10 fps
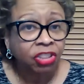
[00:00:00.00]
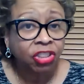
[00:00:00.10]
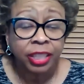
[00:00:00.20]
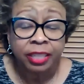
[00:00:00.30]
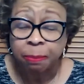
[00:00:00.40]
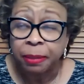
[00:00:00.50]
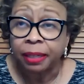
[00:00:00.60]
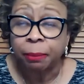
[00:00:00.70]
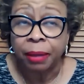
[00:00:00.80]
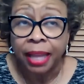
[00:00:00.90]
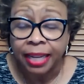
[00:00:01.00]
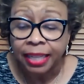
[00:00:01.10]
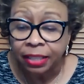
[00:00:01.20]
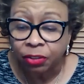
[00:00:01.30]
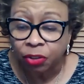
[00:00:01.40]
She has been in
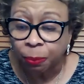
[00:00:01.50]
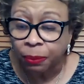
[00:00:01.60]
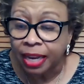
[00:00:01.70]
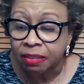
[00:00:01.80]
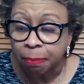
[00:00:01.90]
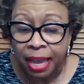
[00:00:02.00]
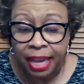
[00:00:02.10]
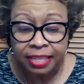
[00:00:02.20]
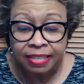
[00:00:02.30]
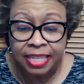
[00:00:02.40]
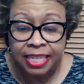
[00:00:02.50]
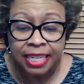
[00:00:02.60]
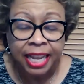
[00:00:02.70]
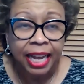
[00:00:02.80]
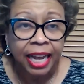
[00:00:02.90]
Black Enterprise magazine.
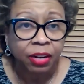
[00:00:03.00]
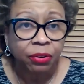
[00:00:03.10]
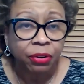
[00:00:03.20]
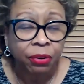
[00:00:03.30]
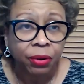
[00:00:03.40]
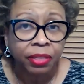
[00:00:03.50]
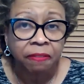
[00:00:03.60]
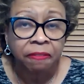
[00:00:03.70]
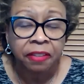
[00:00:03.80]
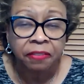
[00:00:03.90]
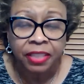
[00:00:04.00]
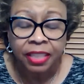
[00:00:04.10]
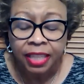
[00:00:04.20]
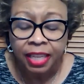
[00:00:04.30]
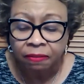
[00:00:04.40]
They honored her in their
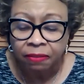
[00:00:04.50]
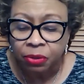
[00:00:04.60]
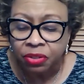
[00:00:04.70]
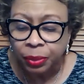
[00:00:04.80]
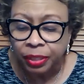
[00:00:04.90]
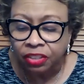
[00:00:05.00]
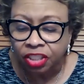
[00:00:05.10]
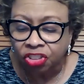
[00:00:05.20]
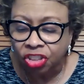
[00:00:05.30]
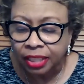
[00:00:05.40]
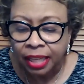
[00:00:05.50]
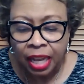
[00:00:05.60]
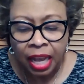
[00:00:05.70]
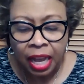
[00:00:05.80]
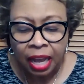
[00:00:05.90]
50th anniversary edition,
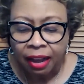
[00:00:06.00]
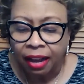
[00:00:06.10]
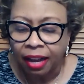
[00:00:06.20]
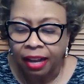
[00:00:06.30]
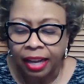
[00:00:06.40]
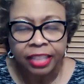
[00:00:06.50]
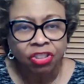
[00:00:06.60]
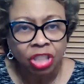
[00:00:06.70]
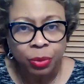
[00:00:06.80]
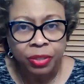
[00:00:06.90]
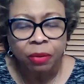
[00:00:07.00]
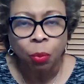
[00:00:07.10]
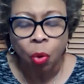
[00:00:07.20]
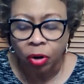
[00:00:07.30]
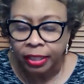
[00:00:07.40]
and she was
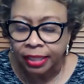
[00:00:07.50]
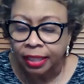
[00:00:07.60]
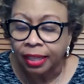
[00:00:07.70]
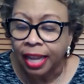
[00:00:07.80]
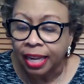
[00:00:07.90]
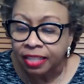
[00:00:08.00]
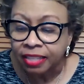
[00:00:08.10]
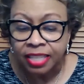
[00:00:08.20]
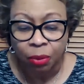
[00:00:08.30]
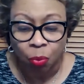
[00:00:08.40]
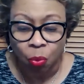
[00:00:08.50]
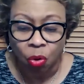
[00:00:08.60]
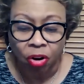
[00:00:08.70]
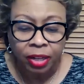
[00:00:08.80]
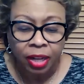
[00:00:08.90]
awarded the Legacy
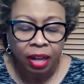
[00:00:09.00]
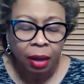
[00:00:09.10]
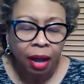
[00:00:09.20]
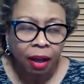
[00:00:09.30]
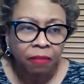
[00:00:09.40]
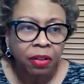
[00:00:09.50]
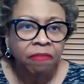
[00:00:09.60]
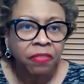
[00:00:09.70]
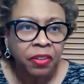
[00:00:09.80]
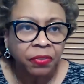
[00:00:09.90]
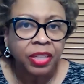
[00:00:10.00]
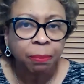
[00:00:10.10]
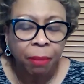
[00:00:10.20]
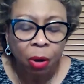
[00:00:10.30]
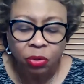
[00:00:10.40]
Award of the 50
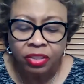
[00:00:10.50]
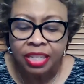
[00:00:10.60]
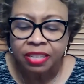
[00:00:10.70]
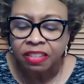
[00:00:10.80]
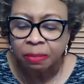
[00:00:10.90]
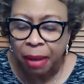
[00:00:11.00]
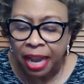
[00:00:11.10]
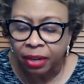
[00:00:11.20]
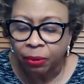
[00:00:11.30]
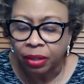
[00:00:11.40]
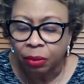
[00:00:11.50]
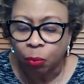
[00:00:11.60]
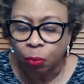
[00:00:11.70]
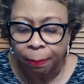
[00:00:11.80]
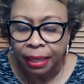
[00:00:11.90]
most inspiring
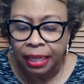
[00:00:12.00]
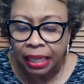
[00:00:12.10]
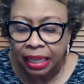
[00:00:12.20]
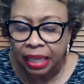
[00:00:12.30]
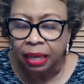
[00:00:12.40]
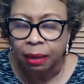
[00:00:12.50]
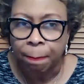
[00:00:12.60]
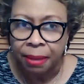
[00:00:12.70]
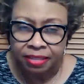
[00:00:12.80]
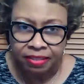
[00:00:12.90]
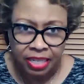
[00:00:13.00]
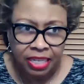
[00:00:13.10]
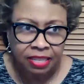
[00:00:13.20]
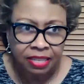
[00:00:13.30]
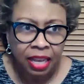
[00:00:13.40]
women in
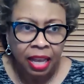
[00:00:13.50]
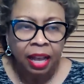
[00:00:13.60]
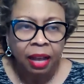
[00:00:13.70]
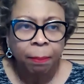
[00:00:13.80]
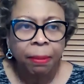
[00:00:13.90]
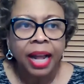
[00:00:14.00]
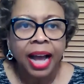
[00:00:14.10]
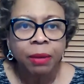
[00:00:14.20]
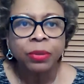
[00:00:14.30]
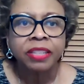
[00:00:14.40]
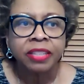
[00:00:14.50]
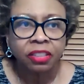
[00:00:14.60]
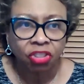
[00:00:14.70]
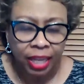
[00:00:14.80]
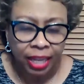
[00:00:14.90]
business. But I would
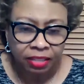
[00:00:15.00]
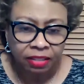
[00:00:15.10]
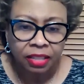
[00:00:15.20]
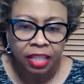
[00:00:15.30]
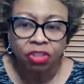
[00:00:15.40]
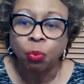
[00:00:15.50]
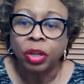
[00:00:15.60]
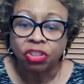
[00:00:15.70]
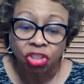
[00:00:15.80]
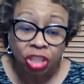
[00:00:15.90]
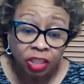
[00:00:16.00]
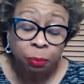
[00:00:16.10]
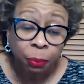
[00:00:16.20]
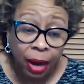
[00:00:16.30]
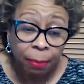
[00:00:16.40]
suggest that what she is
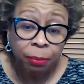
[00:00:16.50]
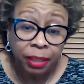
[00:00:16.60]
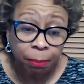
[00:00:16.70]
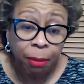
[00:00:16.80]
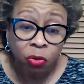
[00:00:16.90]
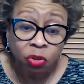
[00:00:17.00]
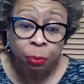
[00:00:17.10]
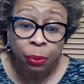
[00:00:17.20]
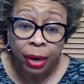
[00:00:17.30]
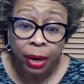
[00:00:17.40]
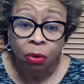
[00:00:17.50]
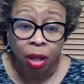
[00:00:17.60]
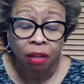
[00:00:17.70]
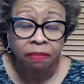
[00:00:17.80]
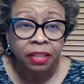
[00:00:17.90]
probably most proud
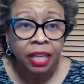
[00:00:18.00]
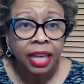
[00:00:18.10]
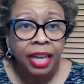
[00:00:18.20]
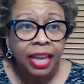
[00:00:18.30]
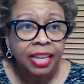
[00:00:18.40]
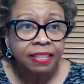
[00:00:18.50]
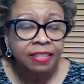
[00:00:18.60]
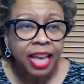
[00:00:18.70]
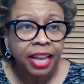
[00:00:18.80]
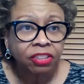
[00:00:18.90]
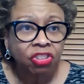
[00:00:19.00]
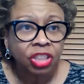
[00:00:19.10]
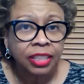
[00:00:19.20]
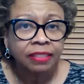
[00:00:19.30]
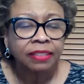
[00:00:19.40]
of is that
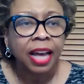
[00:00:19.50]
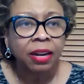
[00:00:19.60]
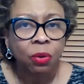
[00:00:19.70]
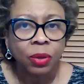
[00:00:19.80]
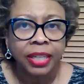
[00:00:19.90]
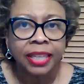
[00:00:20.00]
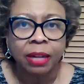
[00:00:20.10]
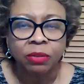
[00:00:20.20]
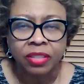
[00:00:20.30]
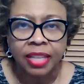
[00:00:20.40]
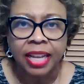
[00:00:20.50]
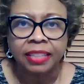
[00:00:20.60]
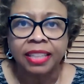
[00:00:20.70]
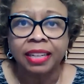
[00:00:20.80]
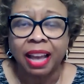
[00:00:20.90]
she is not only an
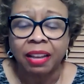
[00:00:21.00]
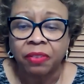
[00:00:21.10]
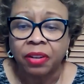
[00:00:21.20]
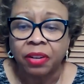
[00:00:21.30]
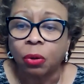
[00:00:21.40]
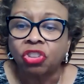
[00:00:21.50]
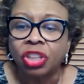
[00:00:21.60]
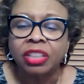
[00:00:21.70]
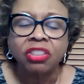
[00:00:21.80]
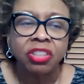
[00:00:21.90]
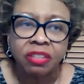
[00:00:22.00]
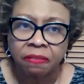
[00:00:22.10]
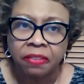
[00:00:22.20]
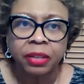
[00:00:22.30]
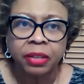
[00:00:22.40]
outstanding life coach, she's a
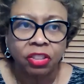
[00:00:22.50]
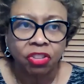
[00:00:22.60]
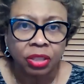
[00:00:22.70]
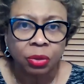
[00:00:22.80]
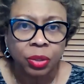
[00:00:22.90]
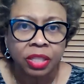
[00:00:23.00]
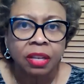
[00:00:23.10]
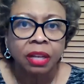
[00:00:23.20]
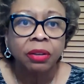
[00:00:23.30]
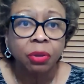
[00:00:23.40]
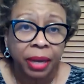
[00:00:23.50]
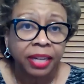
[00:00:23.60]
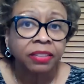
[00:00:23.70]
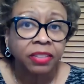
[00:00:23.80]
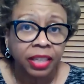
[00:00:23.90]
very generous
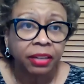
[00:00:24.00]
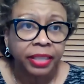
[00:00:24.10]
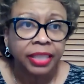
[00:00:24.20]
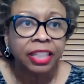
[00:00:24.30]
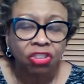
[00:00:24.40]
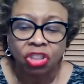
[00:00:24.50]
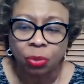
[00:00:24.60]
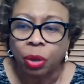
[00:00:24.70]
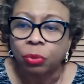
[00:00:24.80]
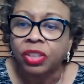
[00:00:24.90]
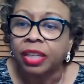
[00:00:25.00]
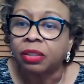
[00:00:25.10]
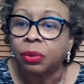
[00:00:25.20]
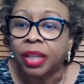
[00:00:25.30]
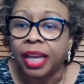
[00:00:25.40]
humanitarian, and she won't tell
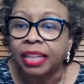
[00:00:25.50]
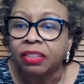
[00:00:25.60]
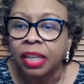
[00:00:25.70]
you that.